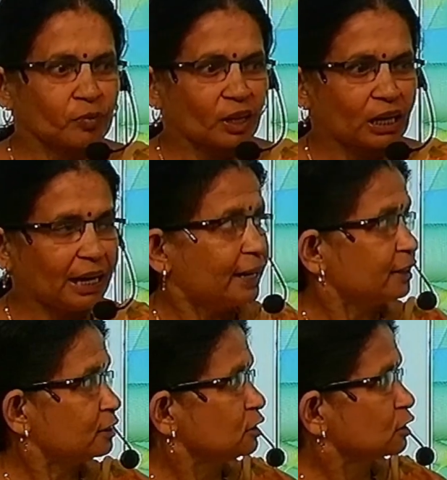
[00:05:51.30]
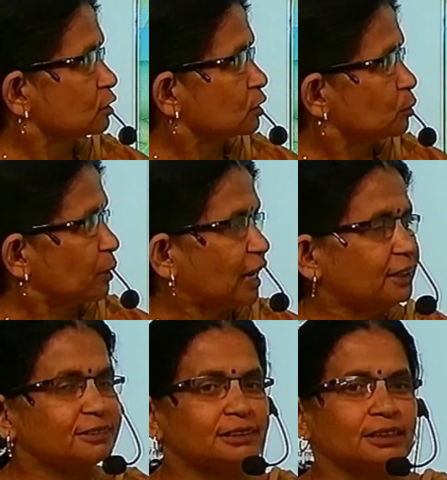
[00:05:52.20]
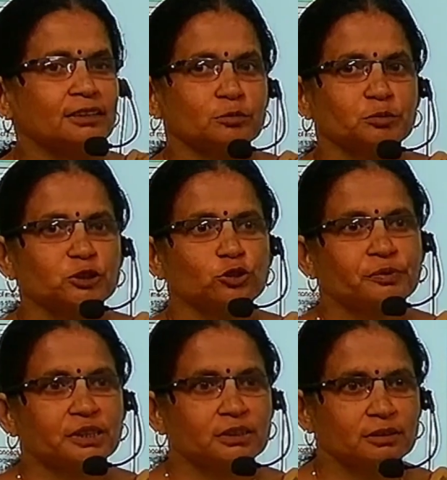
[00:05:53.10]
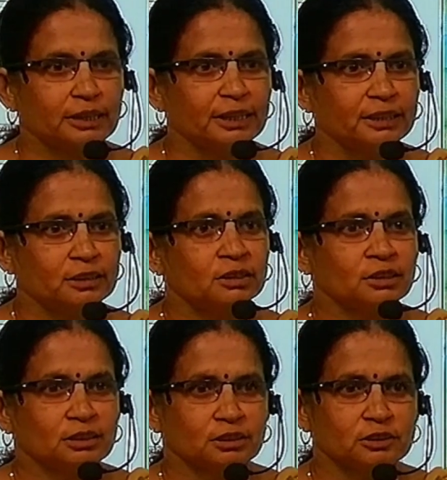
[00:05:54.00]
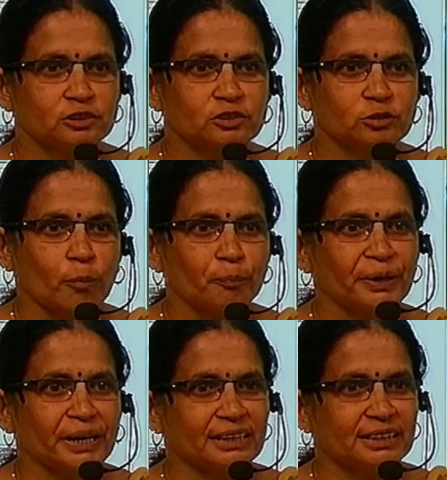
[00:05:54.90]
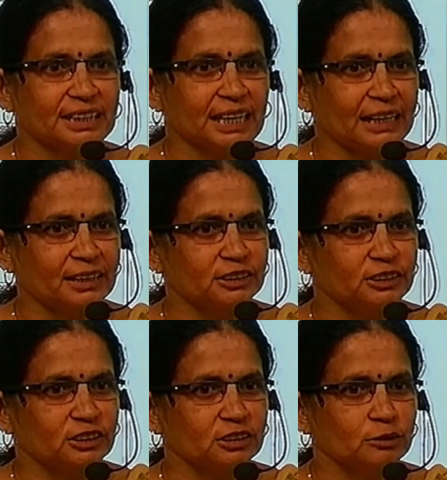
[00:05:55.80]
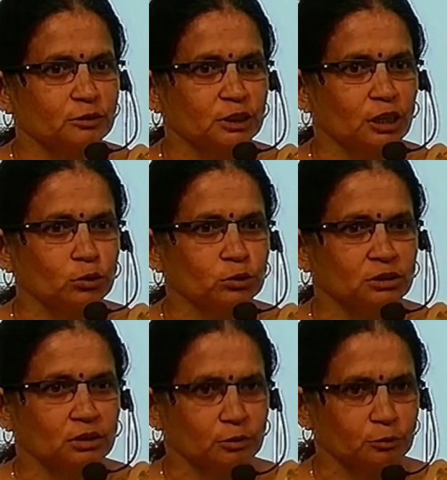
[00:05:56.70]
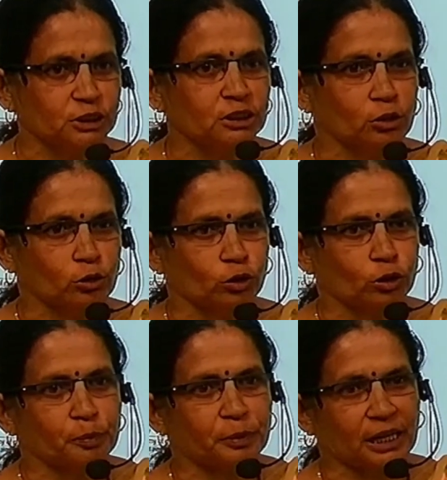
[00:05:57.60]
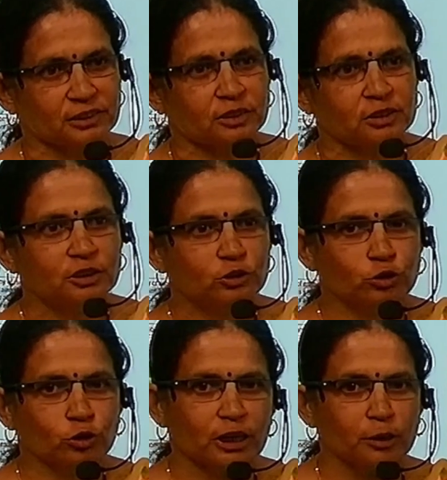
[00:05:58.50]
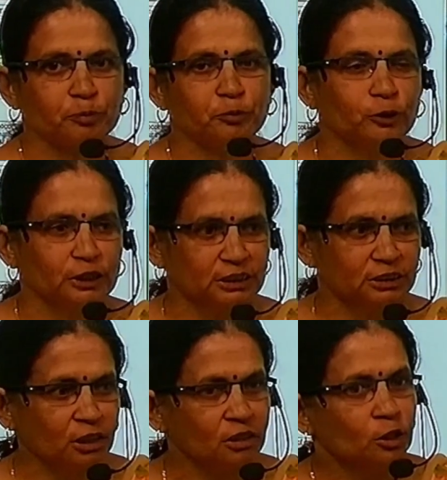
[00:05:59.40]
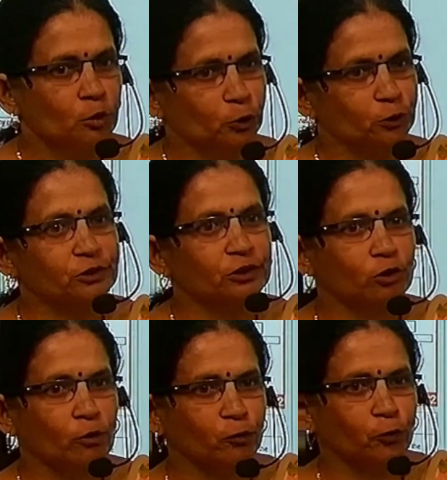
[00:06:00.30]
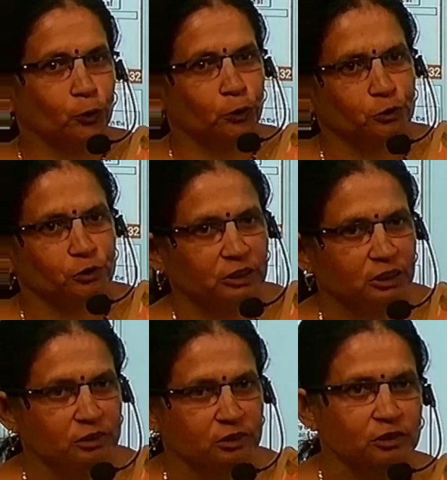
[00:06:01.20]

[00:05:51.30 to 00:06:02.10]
and palisade mesophyll layer is compactly arranged with the chloroplast, so helpful in the process of photosynthesis.